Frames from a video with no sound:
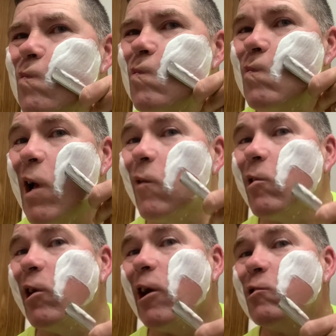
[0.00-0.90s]
Now
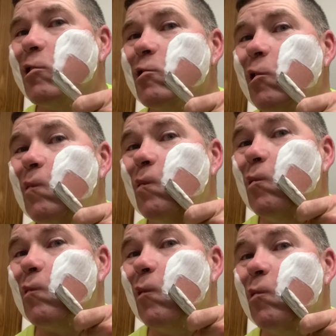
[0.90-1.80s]
you guys are going to say, oh, what's
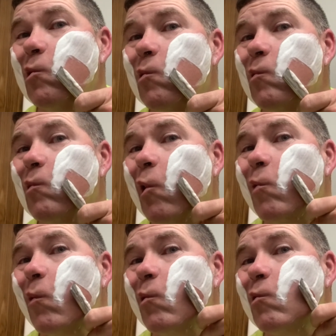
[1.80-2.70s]
wrong with you?
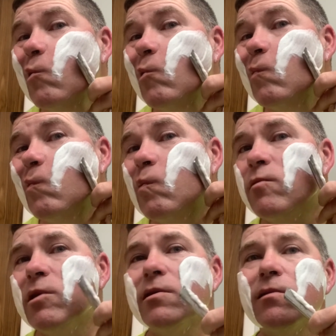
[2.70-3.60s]
Guacamole is good.
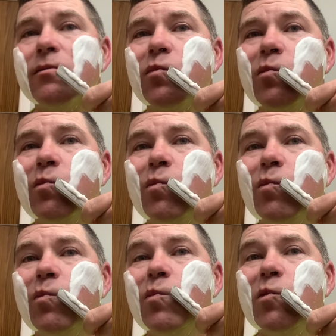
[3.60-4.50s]
Well,
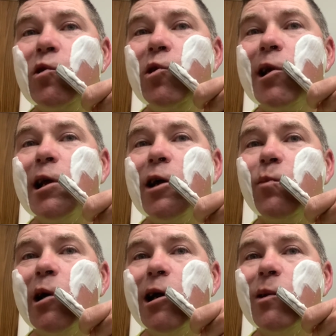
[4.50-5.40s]
you can have
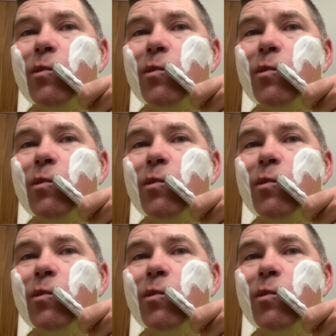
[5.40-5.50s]
mine.